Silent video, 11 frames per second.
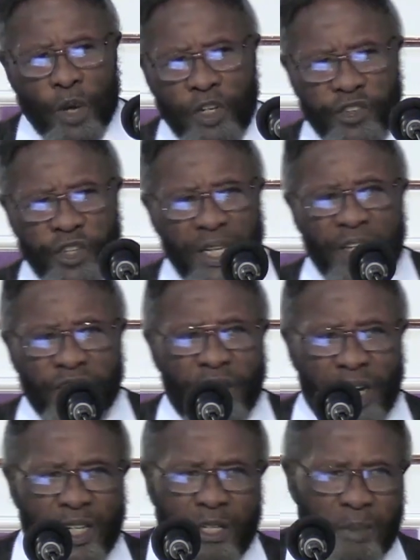we're still in
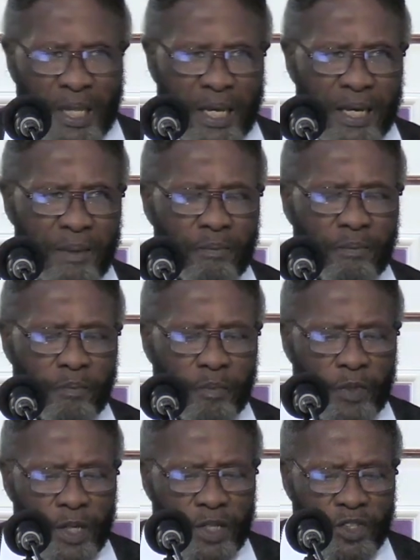2 Timothy,
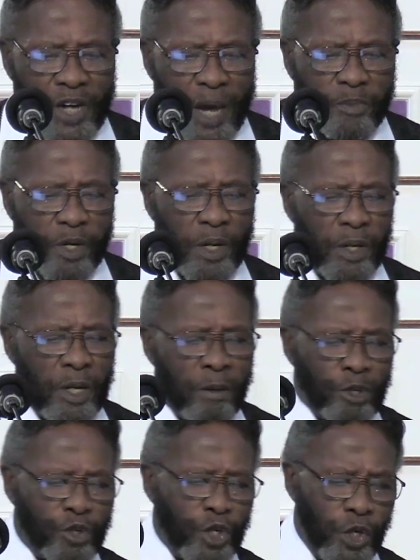uh, chapter number
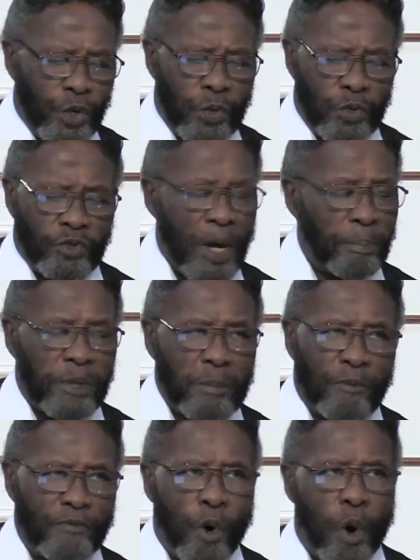2, chapter number
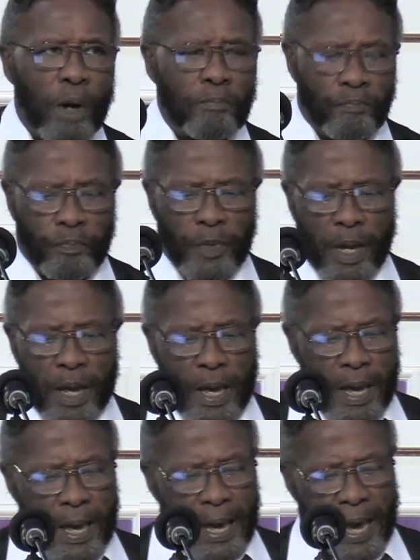4,
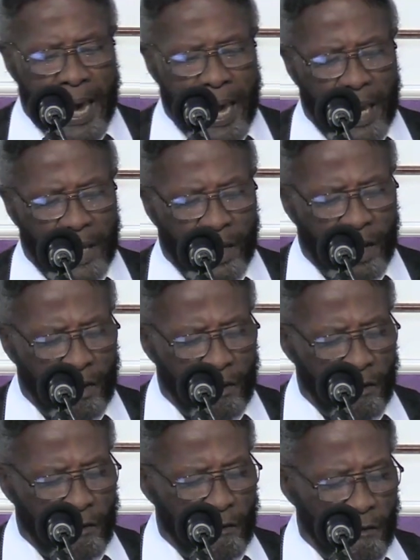and
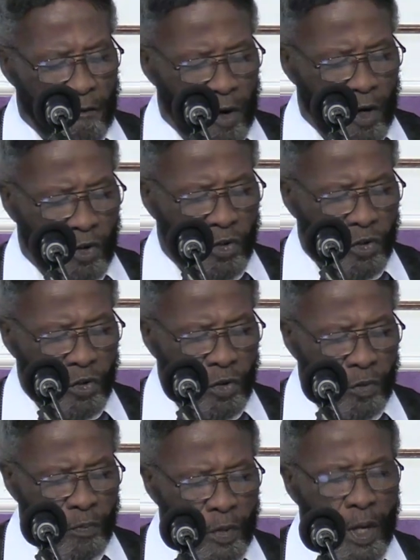verse
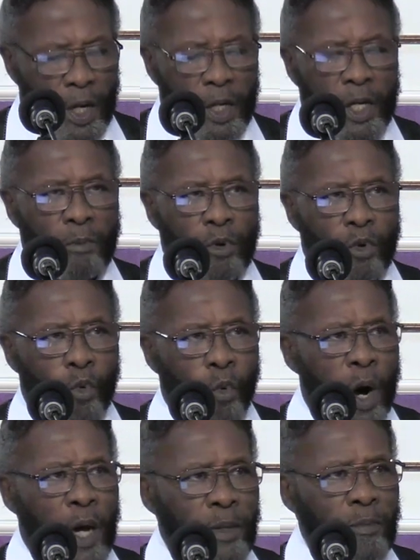number
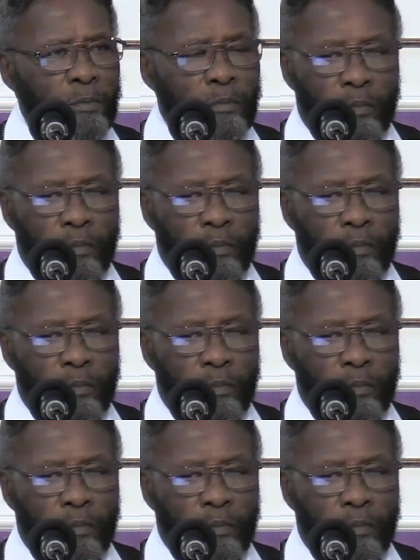1.